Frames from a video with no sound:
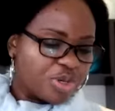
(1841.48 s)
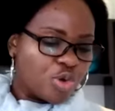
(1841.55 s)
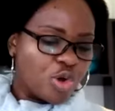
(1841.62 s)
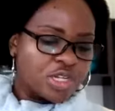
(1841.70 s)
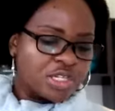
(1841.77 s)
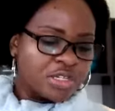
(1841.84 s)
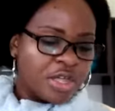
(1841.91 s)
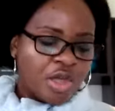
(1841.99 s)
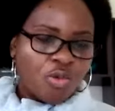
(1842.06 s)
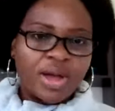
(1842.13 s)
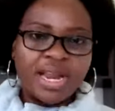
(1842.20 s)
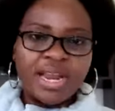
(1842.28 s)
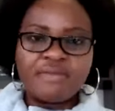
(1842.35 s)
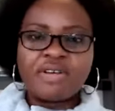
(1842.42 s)
because
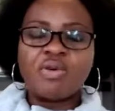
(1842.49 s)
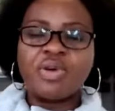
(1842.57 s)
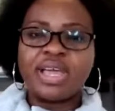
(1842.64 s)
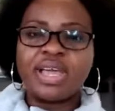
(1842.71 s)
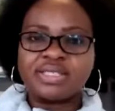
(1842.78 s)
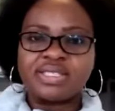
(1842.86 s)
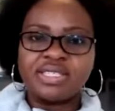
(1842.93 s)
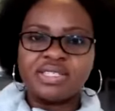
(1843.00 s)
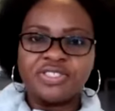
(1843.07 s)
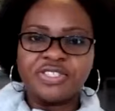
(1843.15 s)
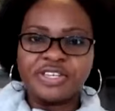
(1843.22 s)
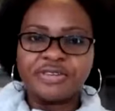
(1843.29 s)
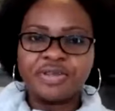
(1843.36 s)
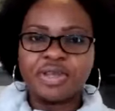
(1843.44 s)
whatever we are
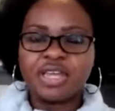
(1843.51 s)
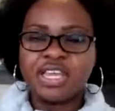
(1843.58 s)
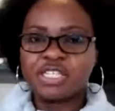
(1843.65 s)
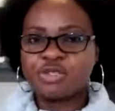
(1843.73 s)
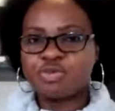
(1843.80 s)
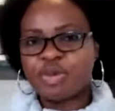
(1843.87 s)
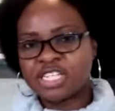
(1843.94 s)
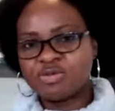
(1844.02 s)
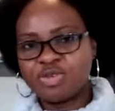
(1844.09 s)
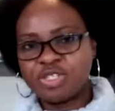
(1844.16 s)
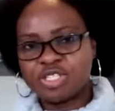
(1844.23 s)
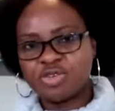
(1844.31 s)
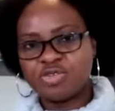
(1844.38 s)
teaching, it must be